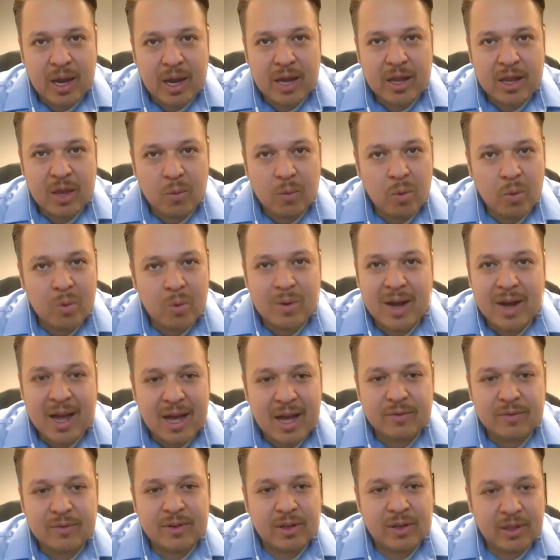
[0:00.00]
and they won't
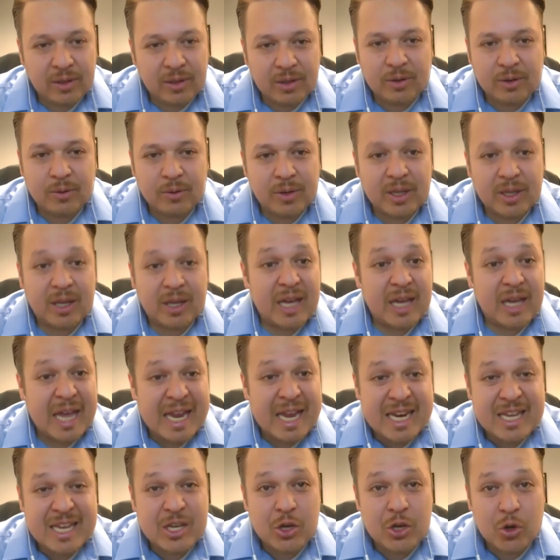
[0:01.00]
have literally
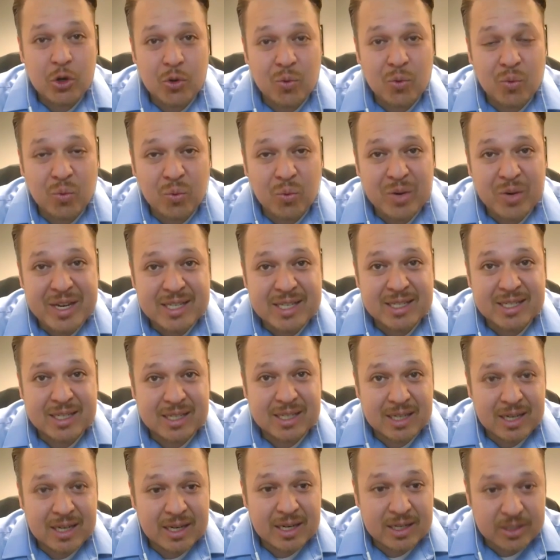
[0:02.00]
any good
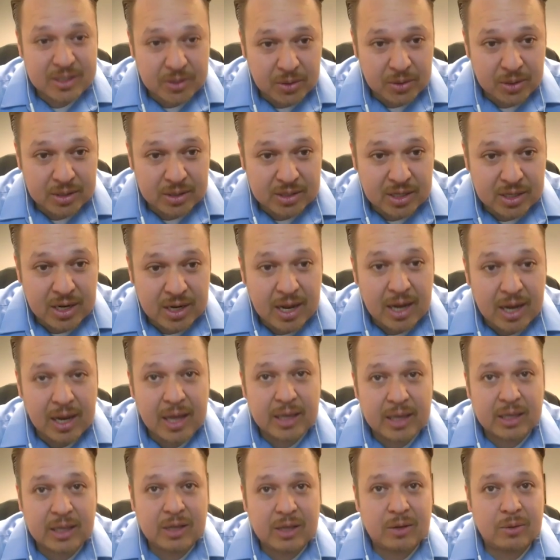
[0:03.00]
reason to, to not
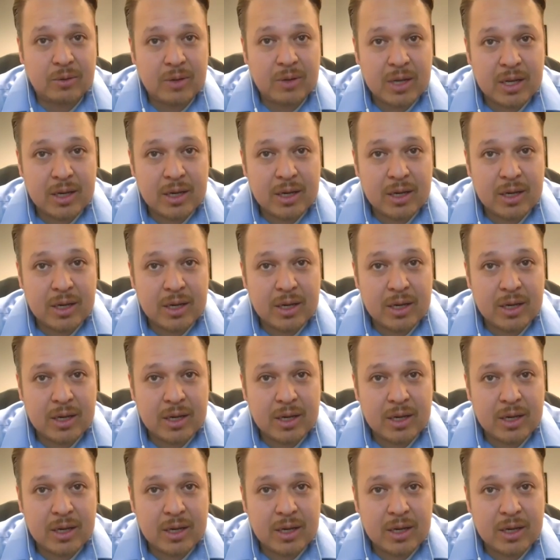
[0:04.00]
like you.